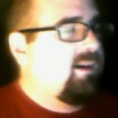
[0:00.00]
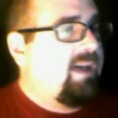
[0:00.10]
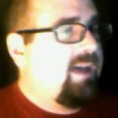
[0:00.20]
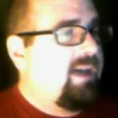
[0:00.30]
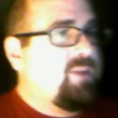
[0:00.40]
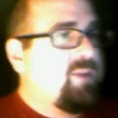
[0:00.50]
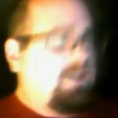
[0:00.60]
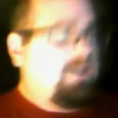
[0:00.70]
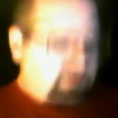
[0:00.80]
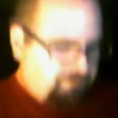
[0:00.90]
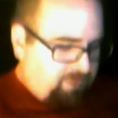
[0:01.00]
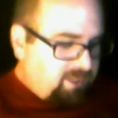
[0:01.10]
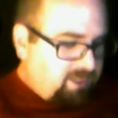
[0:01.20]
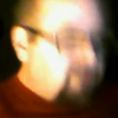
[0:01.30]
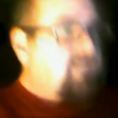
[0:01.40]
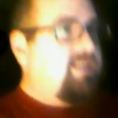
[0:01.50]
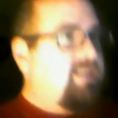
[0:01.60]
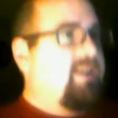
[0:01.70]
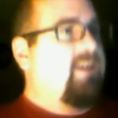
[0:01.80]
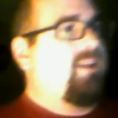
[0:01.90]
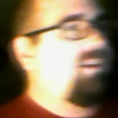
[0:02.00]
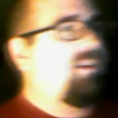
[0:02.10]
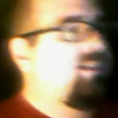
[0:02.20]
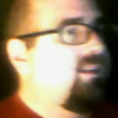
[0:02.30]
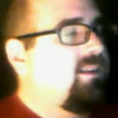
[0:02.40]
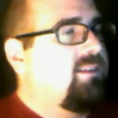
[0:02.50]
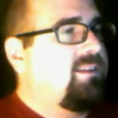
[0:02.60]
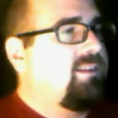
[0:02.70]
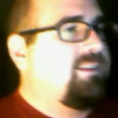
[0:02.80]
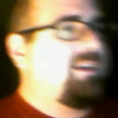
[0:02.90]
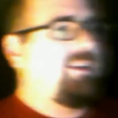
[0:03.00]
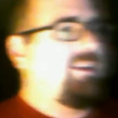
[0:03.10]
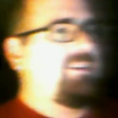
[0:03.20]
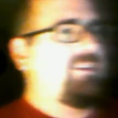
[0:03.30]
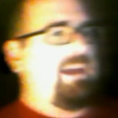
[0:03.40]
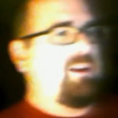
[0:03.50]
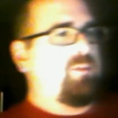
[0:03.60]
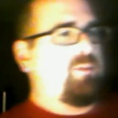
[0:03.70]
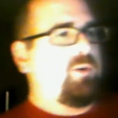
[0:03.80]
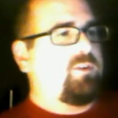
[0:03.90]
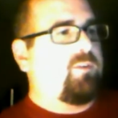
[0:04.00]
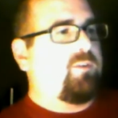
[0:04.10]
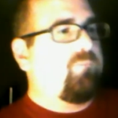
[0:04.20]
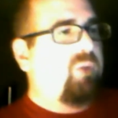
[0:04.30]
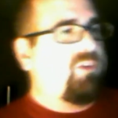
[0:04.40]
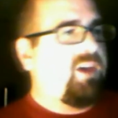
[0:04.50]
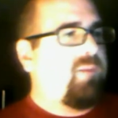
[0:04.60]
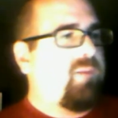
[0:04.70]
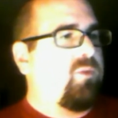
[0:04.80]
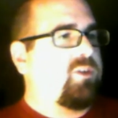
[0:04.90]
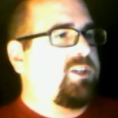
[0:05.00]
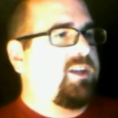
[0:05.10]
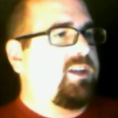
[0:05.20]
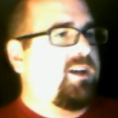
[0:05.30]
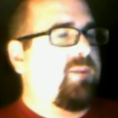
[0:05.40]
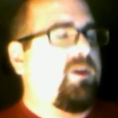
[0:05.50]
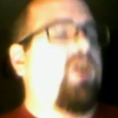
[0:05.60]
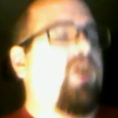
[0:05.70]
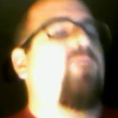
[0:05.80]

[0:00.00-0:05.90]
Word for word: and he watched footage today. Let's get his scouting reports from Bolt Up or Shut Up. Oh my